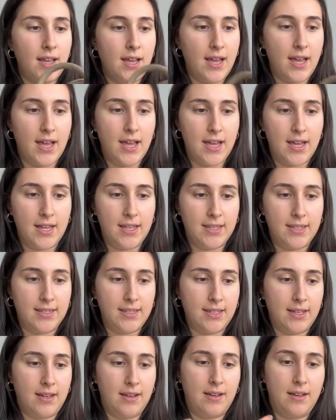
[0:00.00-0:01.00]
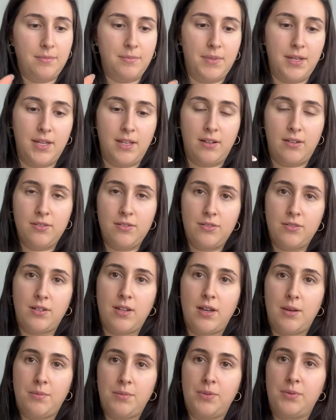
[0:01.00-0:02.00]
And it also
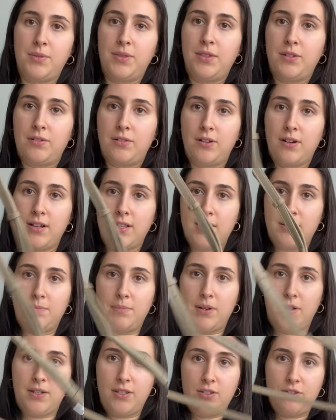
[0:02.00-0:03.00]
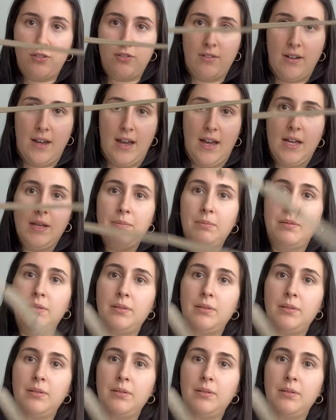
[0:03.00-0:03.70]
comes with the crossbody strap.